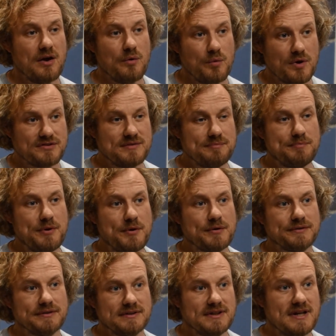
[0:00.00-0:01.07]
What's
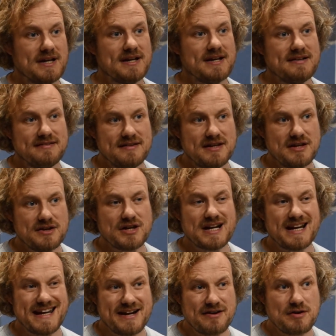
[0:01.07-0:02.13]
important is that you're
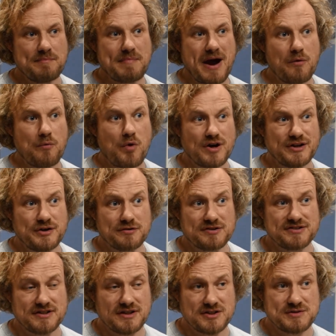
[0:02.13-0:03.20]
clear about what your
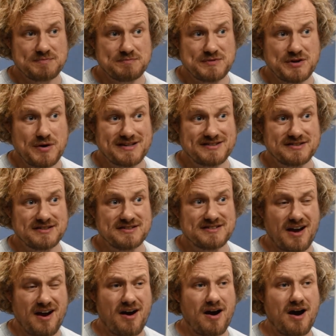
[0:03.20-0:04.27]
research questions
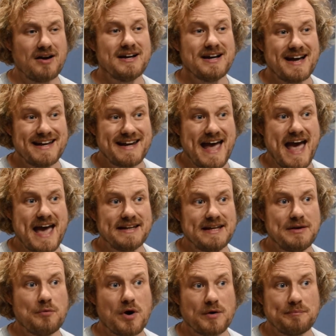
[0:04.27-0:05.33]
are at
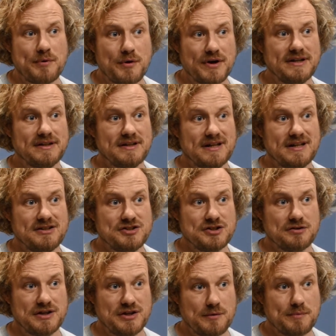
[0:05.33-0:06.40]
any one point
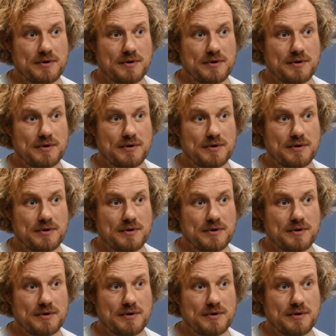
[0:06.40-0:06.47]
during your